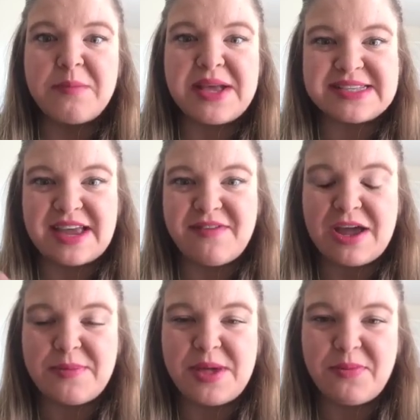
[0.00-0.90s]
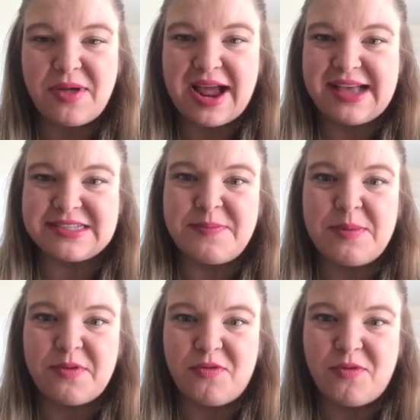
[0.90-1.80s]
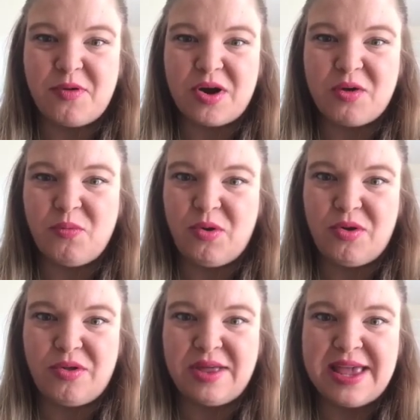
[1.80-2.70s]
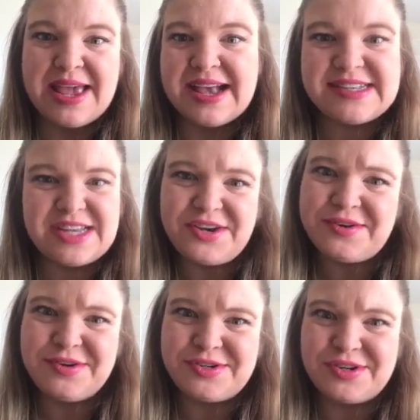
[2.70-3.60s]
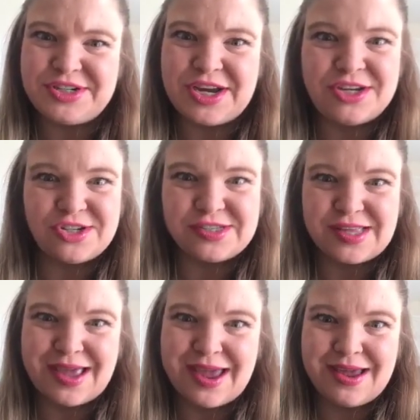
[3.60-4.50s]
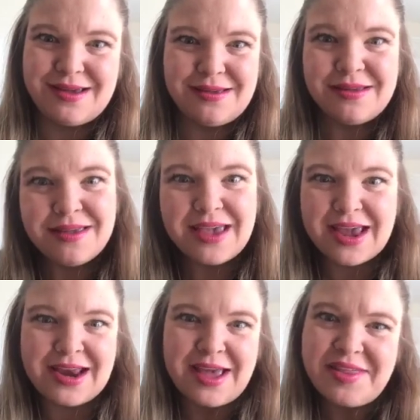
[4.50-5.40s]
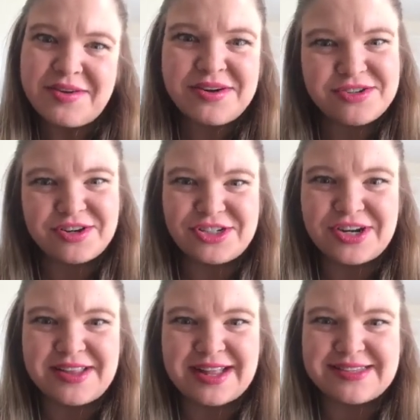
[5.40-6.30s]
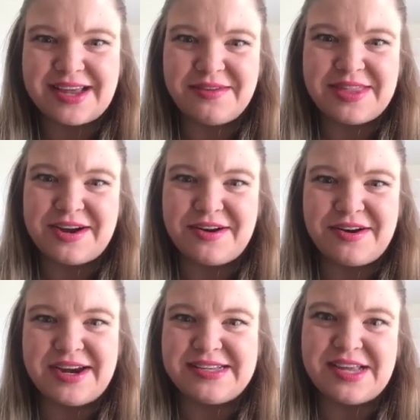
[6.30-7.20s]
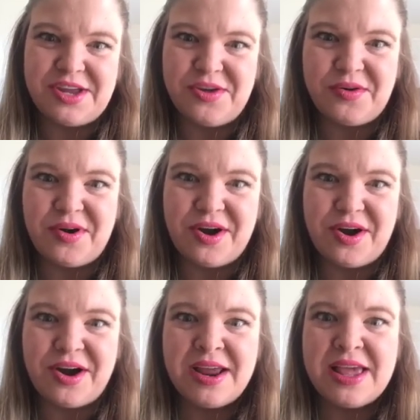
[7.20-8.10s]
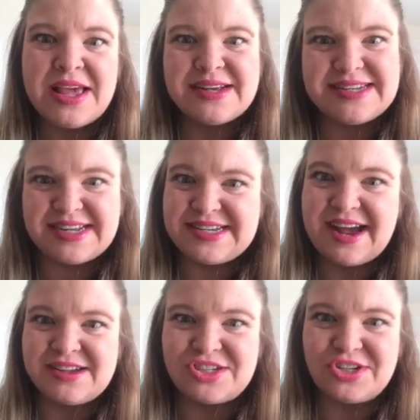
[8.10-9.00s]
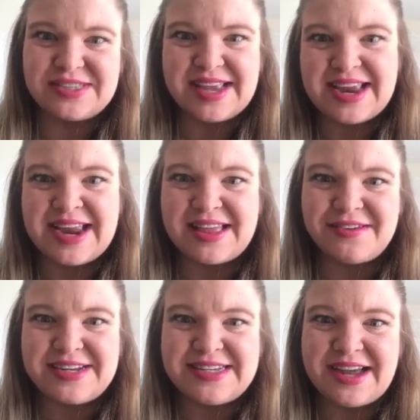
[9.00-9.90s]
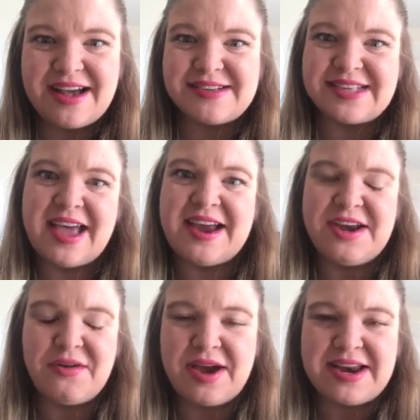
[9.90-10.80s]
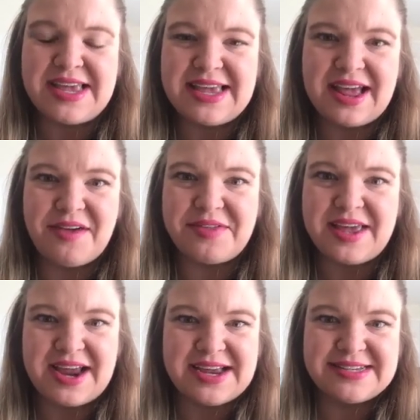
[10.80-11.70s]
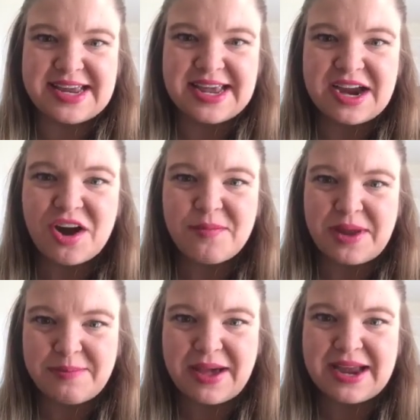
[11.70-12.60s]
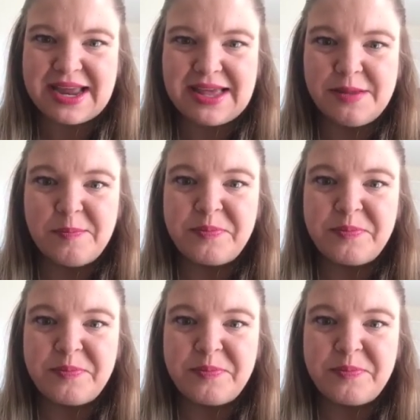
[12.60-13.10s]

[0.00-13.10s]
because I've had people ask me before, well, isn't your nutrition just like any other nutrition that's out there? Isn't your detox just like any other detox? I know how to eat healthy. I can take care of my body.